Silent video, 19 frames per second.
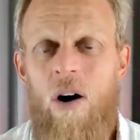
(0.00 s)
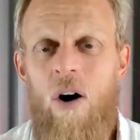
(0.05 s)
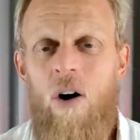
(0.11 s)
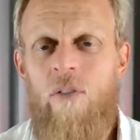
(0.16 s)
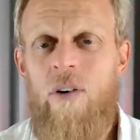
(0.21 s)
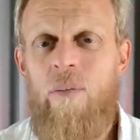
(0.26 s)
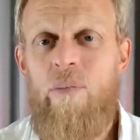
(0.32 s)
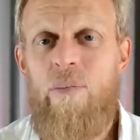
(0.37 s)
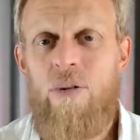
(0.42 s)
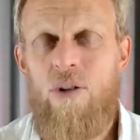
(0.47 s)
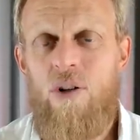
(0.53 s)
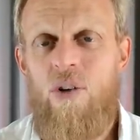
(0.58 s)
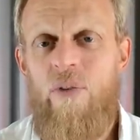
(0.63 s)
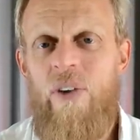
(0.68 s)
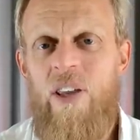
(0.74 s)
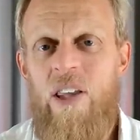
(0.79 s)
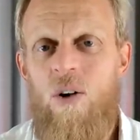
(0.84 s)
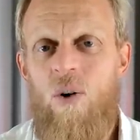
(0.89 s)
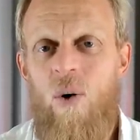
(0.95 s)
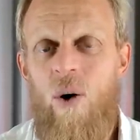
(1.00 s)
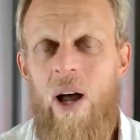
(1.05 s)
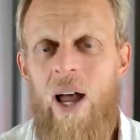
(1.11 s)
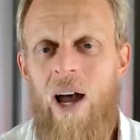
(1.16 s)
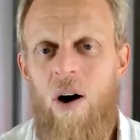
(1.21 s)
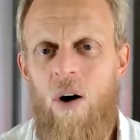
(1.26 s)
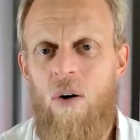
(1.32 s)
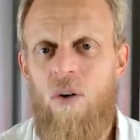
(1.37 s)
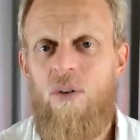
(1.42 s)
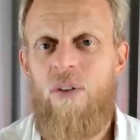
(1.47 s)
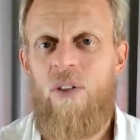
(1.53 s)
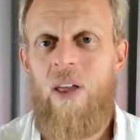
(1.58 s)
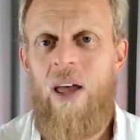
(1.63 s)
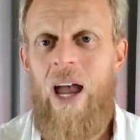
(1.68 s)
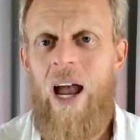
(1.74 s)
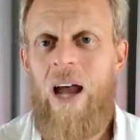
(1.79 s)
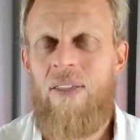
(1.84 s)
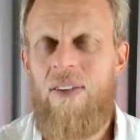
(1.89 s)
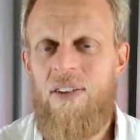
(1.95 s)
of improving your health
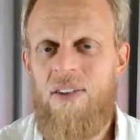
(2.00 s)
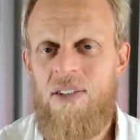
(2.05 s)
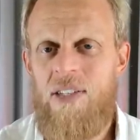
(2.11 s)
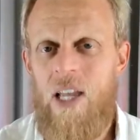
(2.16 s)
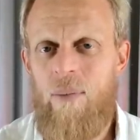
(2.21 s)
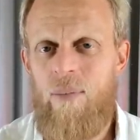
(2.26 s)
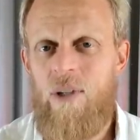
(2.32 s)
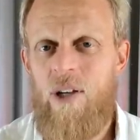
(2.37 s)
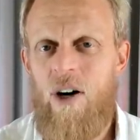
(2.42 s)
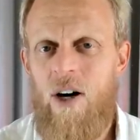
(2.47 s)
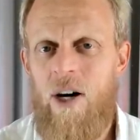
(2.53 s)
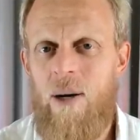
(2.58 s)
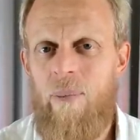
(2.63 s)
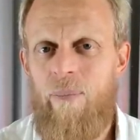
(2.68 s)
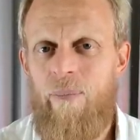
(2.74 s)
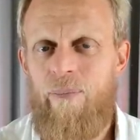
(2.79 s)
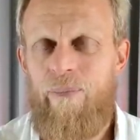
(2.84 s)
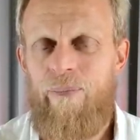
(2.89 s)
at the same time.